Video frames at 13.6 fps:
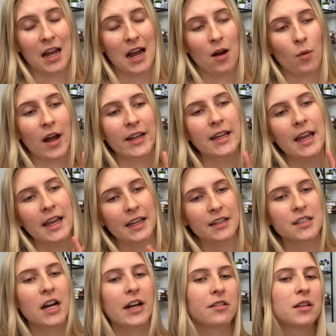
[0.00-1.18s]
Now, I can't
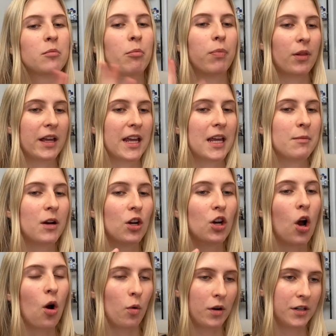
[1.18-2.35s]
entirely blame
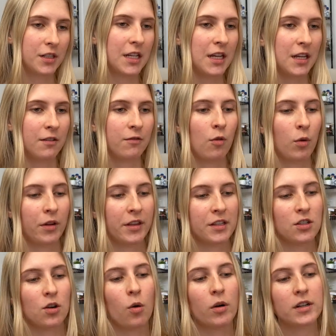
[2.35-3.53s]
quarantine for
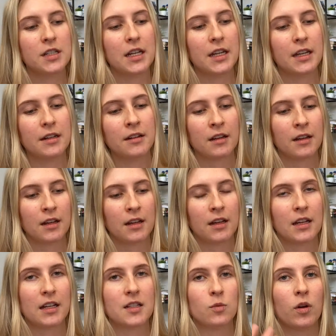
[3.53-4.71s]
this. Quarantine
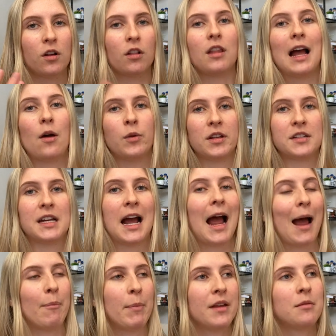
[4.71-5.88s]
is what allowed it to
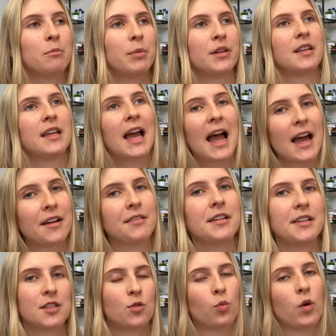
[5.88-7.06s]
happen, but the
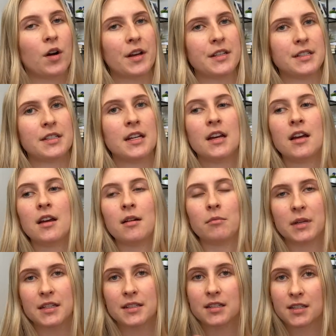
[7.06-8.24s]
catalyst was
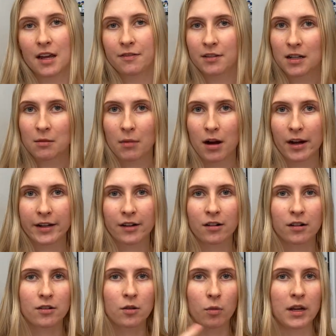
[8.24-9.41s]
Miss Stephanie Meyer,
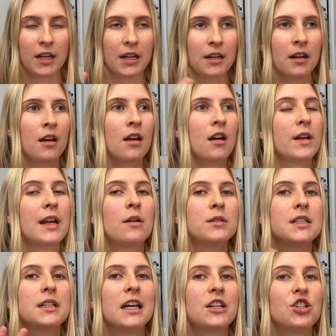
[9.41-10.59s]
our queen,
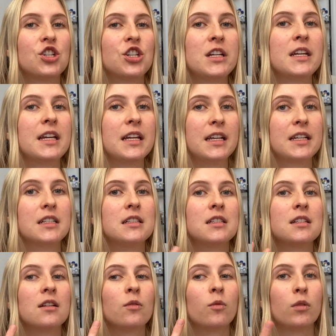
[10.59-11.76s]
announcing that she
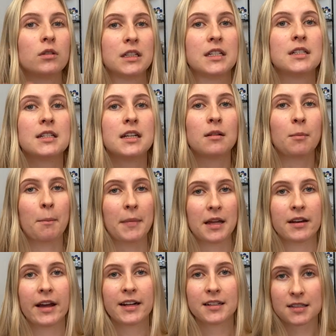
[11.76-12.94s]
is releasing
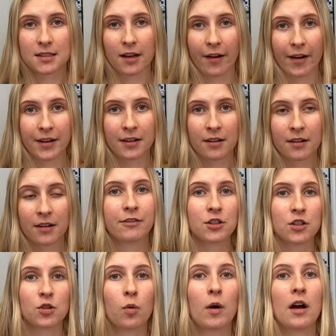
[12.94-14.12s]
Midnight Sun
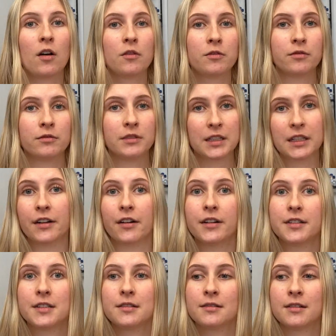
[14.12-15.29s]
after 12
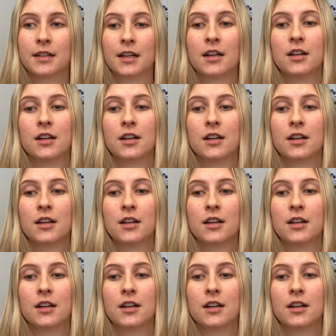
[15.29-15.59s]
years.